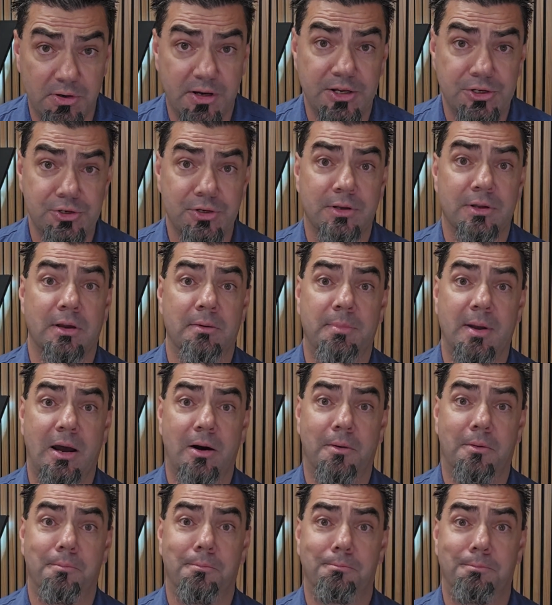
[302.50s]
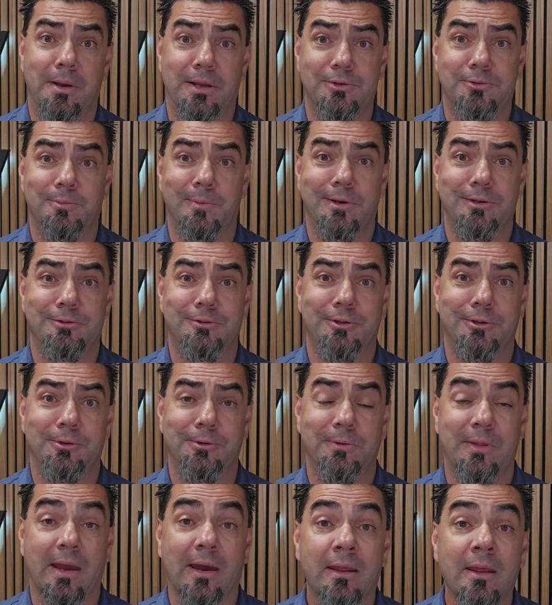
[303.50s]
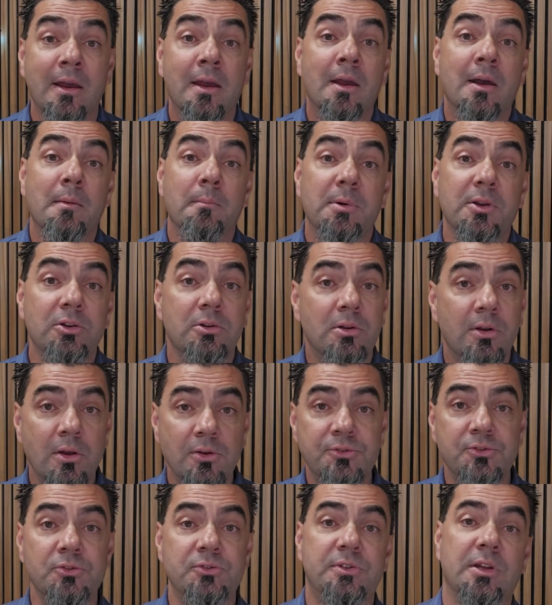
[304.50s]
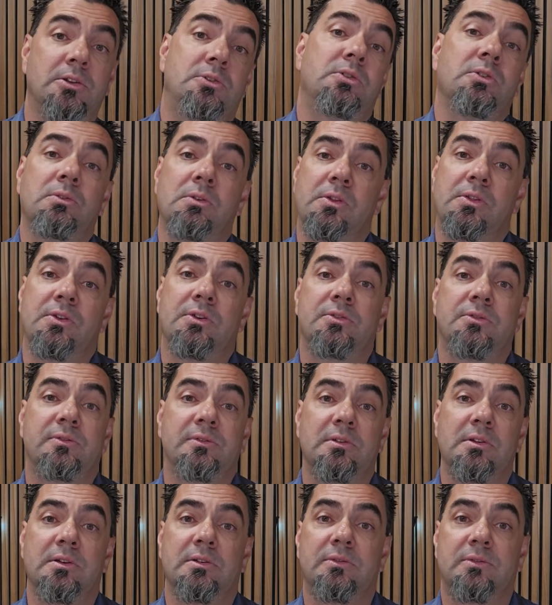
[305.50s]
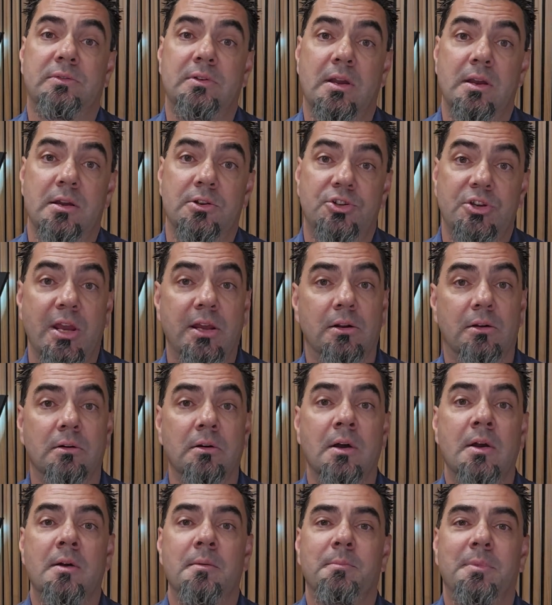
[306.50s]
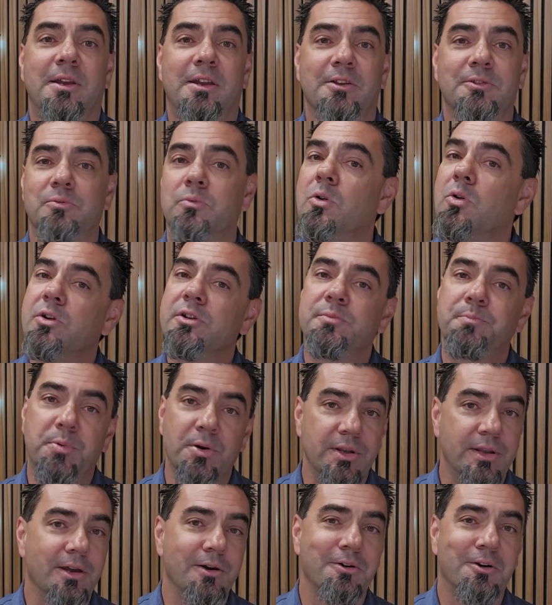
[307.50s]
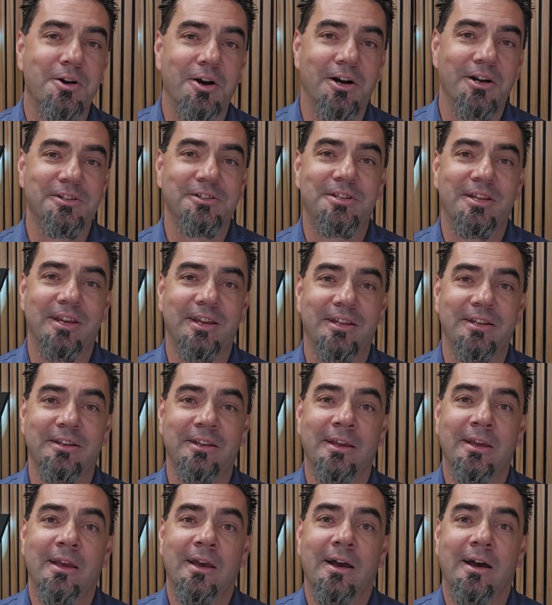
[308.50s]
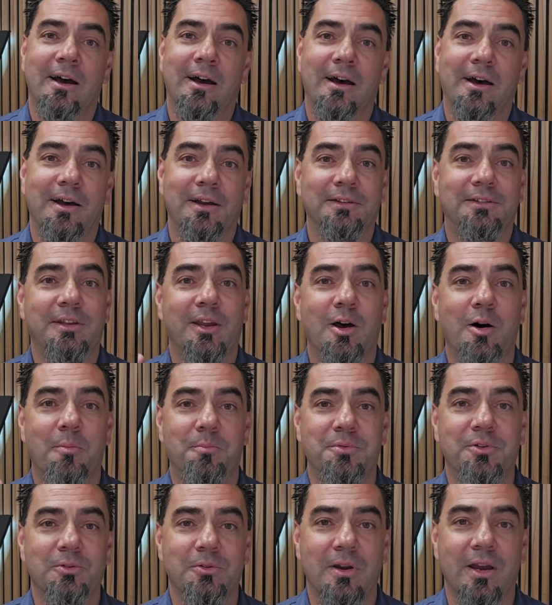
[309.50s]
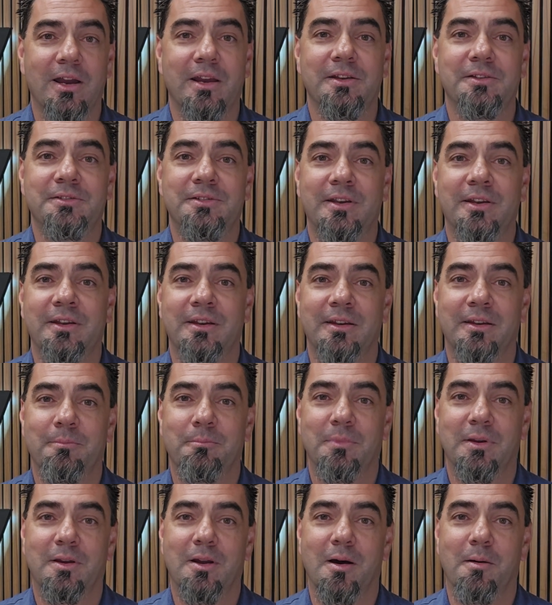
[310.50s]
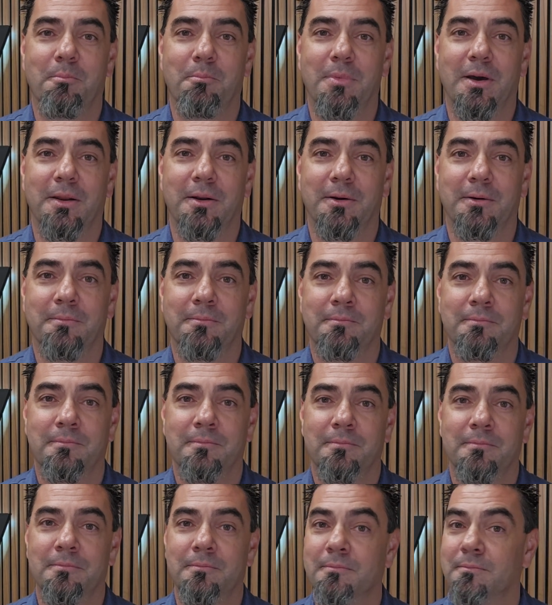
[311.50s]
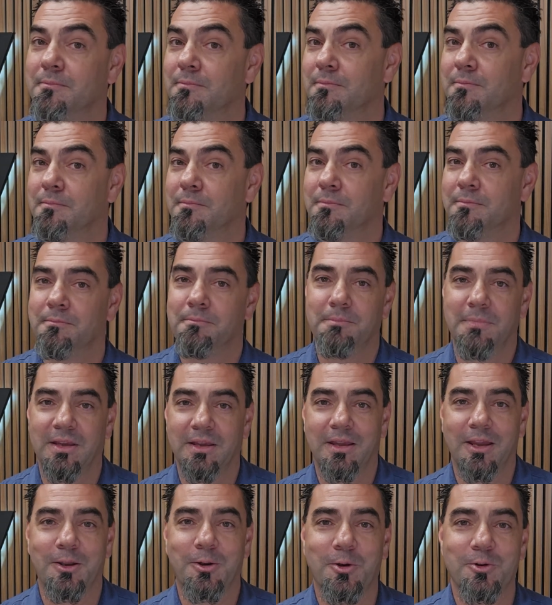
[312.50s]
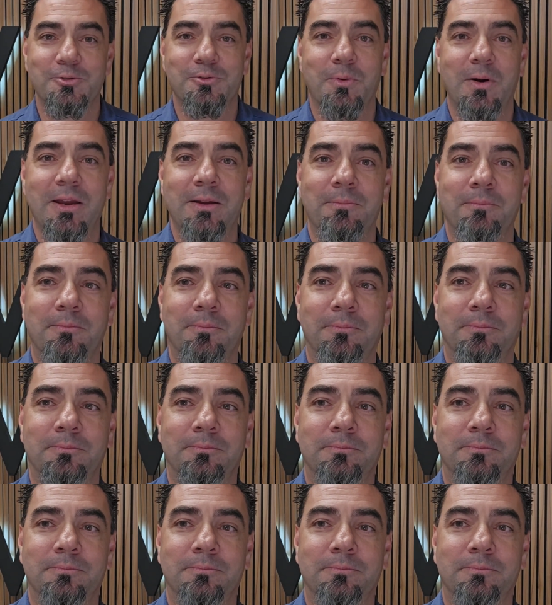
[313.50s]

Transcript: to your agent about best ways to do that. But you can also stay tuned to this channel because we're always putting out content to help you guys become better. BK knows the way.